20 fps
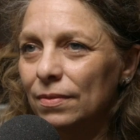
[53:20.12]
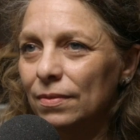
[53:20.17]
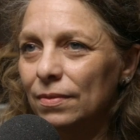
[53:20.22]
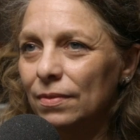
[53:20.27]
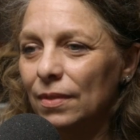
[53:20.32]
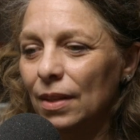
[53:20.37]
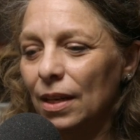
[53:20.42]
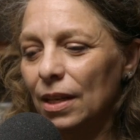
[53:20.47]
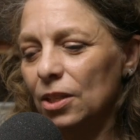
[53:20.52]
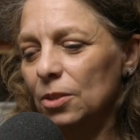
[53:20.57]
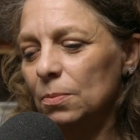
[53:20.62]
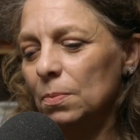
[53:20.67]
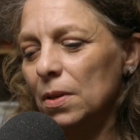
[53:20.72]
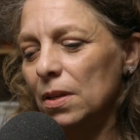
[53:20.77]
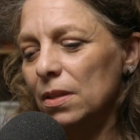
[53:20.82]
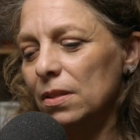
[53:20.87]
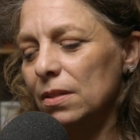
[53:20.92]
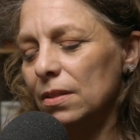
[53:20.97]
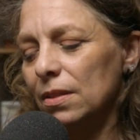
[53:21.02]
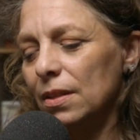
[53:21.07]
Each
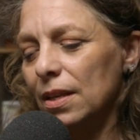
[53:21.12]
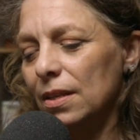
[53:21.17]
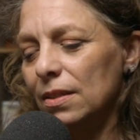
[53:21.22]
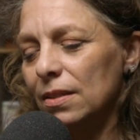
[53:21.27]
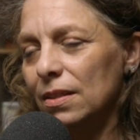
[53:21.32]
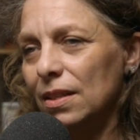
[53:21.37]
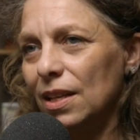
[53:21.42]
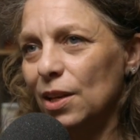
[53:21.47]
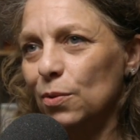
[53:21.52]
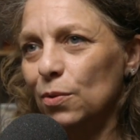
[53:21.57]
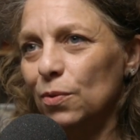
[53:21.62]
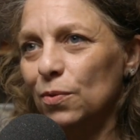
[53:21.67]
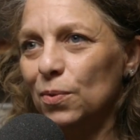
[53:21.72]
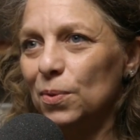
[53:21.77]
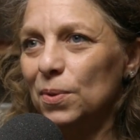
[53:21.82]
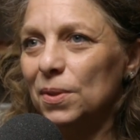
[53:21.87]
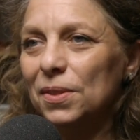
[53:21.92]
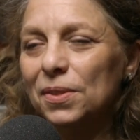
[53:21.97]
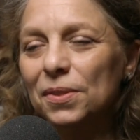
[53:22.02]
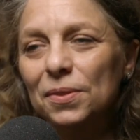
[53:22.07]
person has an equal
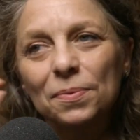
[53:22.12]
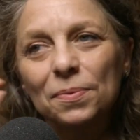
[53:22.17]
voice.